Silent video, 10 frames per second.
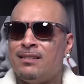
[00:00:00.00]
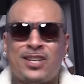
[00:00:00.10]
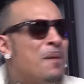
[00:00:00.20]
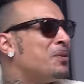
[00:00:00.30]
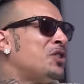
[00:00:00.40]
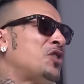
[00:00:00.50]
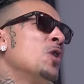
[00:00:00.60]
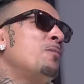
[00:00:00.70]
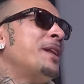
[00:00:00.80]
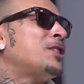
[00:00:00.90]
Something
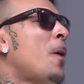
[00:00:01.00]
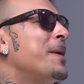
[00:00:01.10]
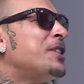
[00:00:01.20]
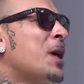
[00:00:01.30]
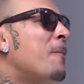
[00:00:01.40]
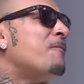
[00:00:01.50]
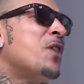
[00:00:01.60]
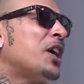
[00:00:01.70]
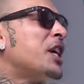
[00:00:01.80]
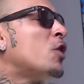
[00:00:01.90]
stupid. It's gonna be something
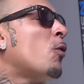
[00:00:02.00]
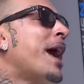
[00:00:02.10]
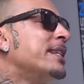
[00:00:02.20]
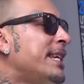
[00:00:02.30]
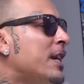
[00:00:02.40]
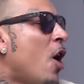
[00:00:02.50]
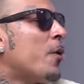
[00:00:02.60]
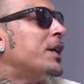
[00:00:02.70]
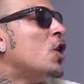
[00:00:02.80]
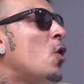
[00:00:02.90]
fucking crazy. And I
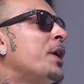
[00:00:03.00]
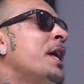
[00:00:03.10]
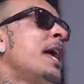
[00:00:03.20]
already know it.